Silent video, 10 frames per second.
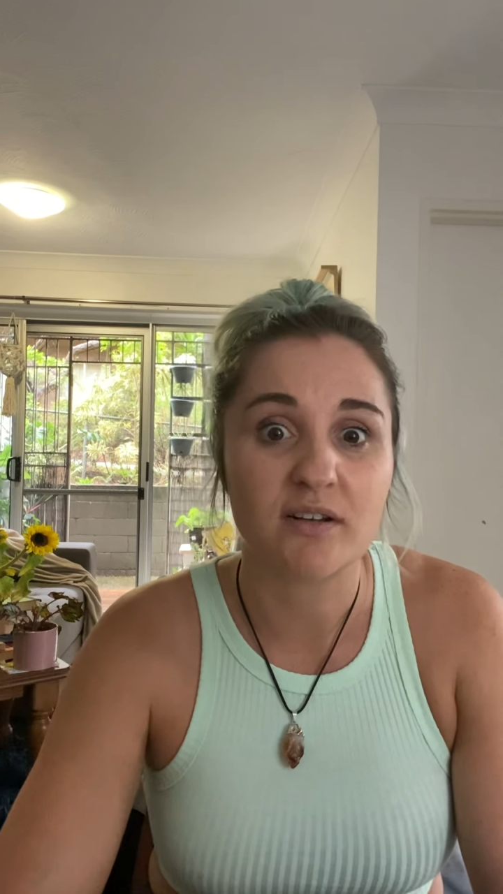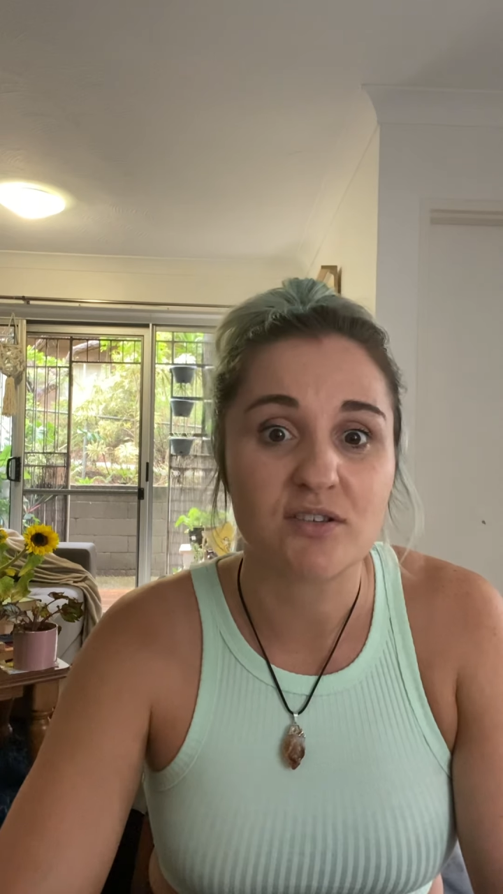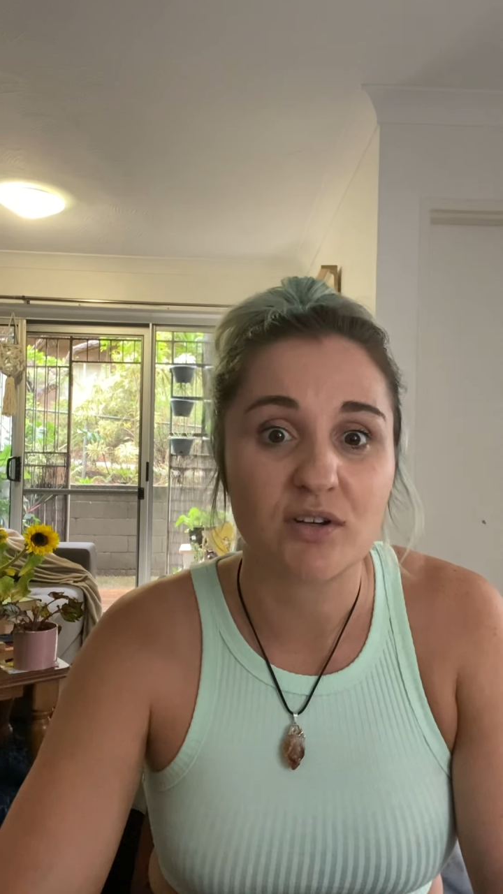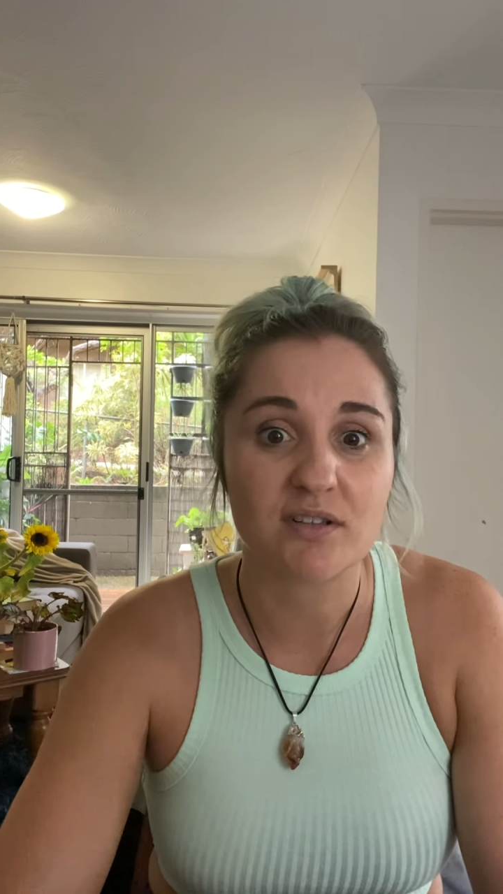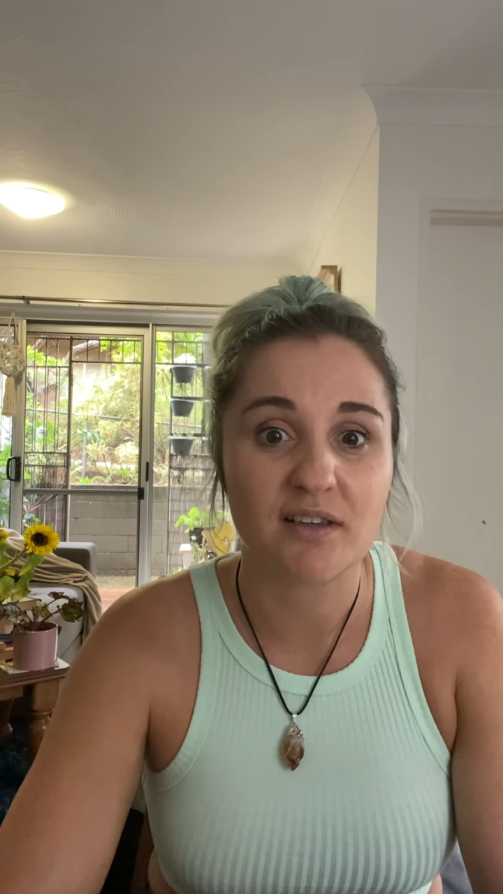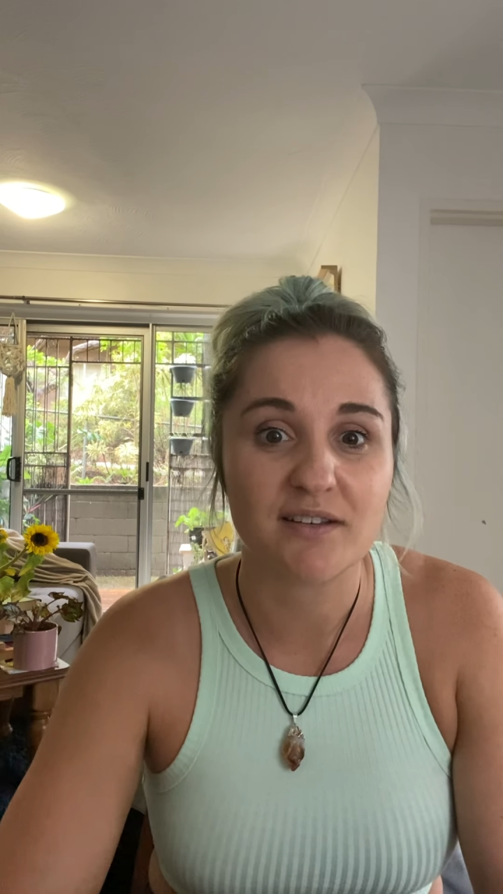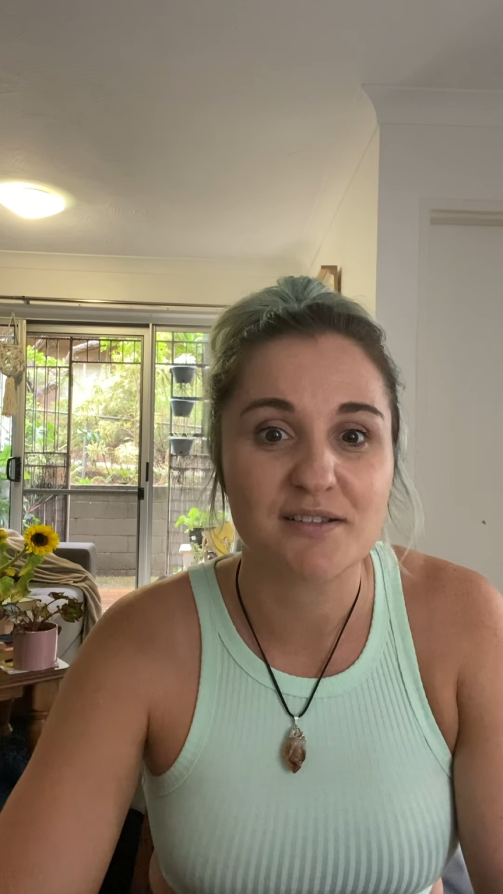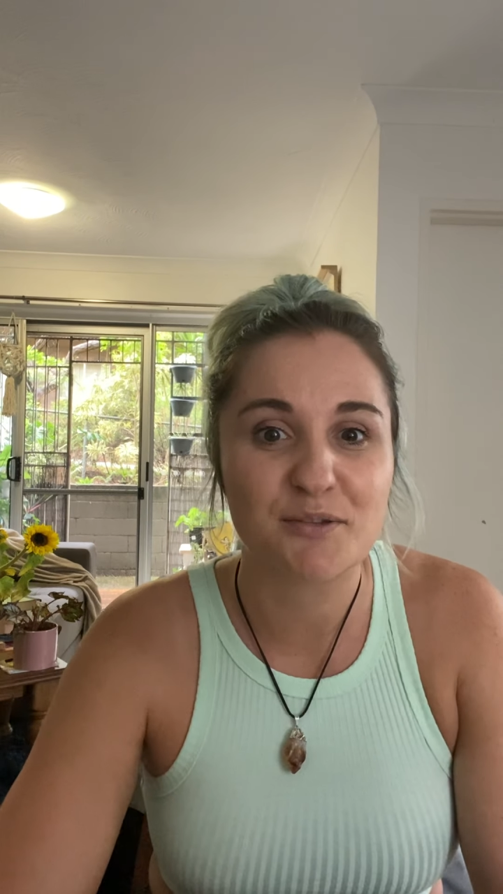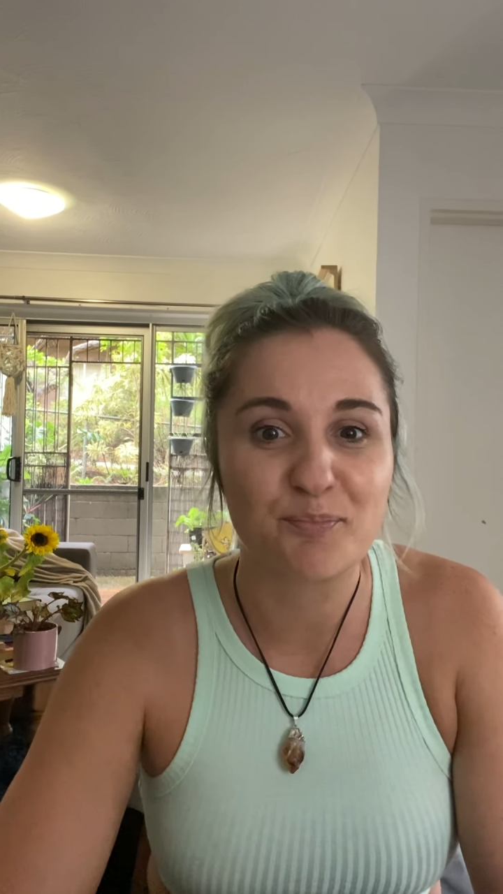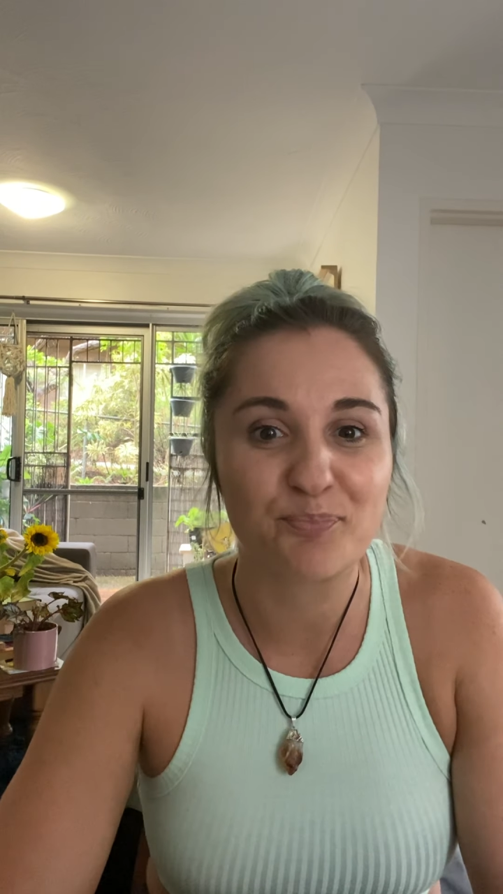to stress
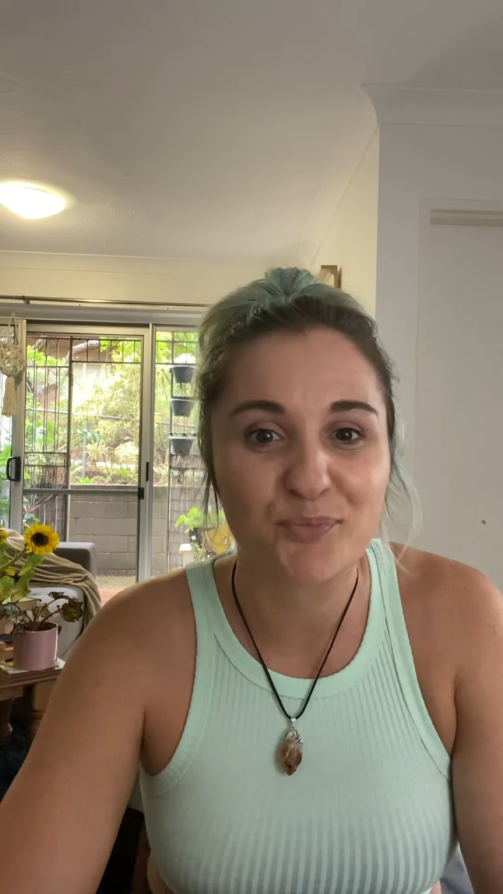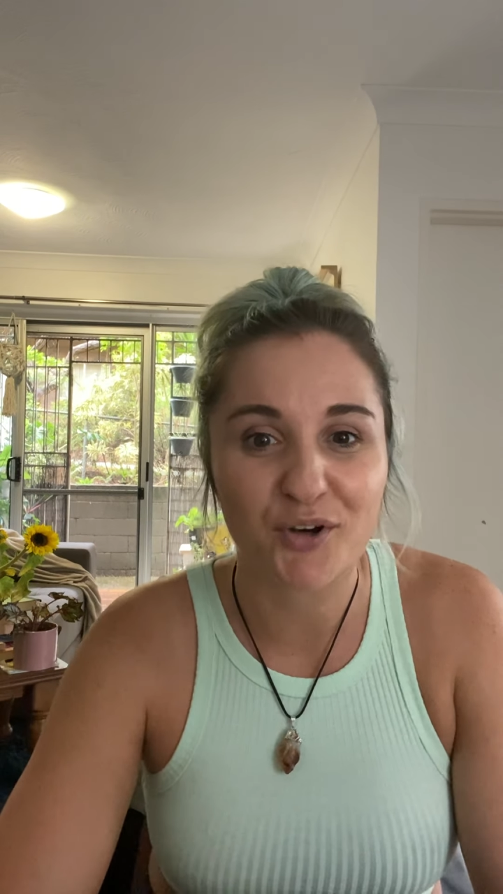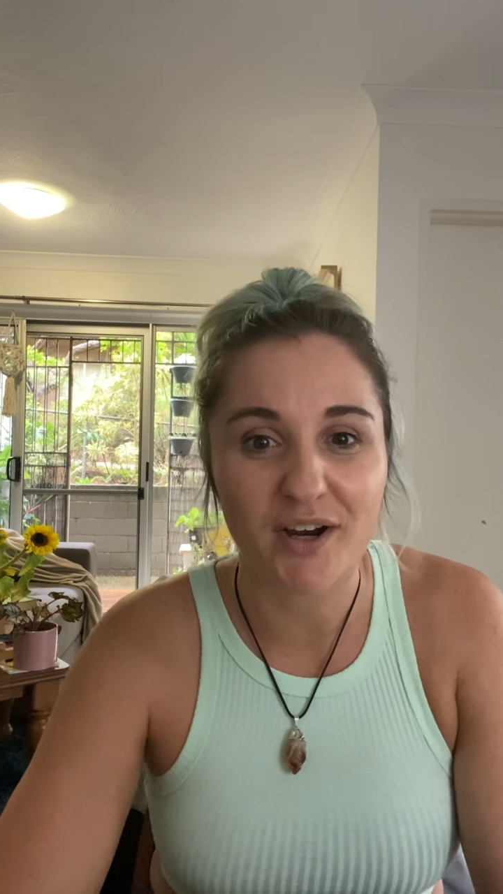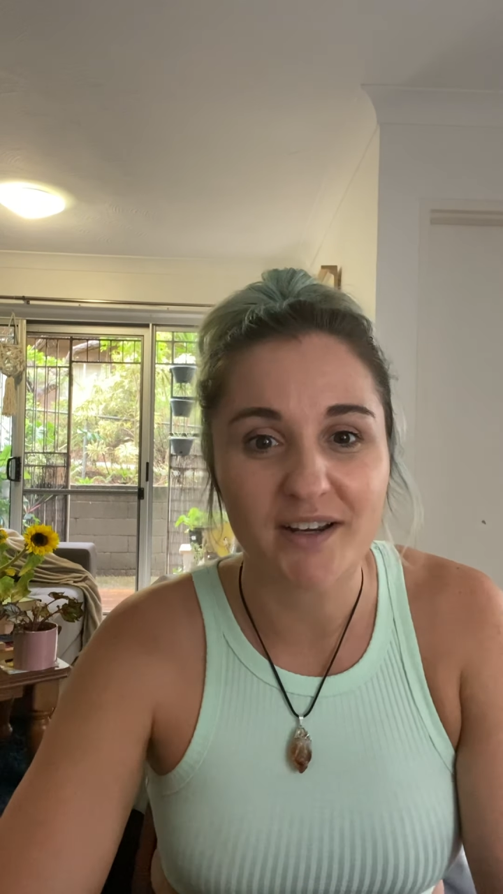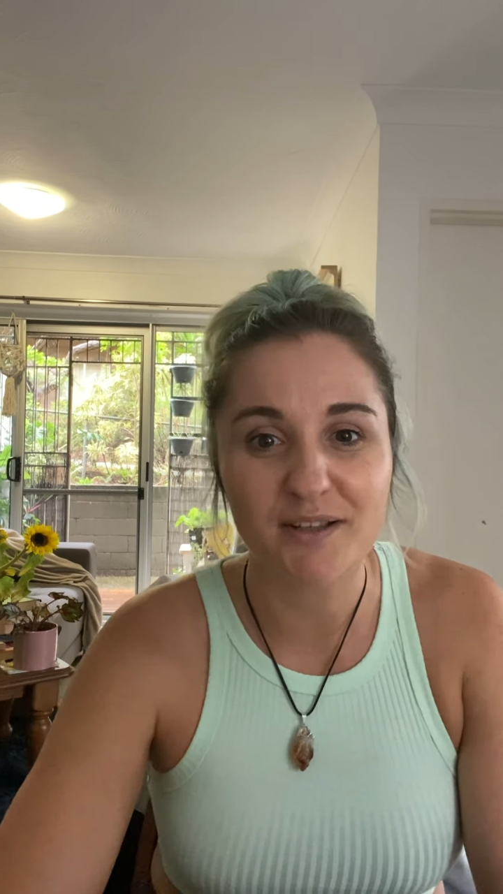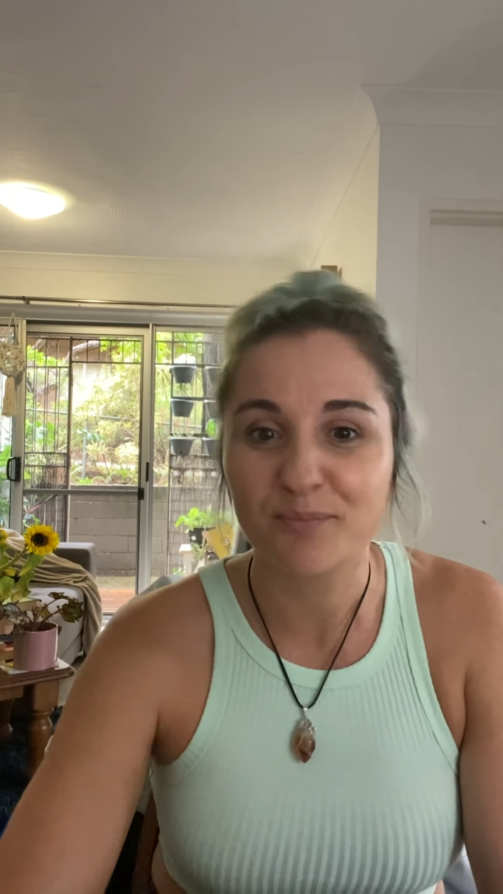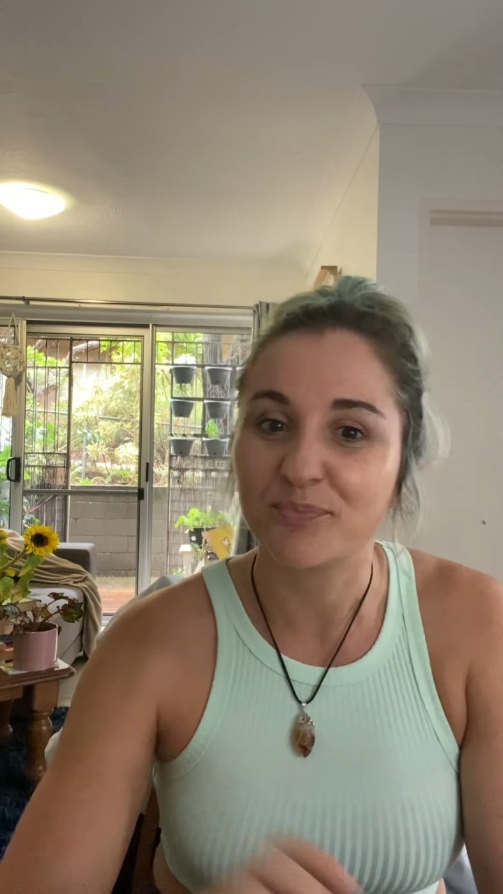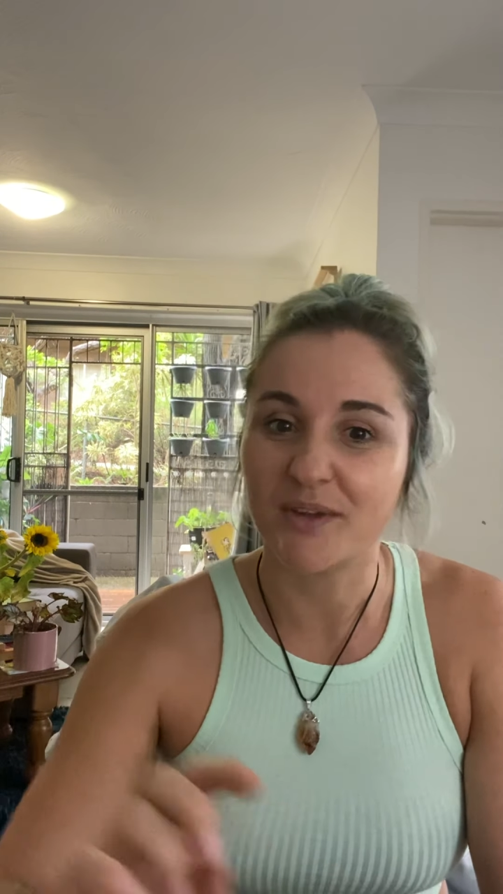less, alrighty?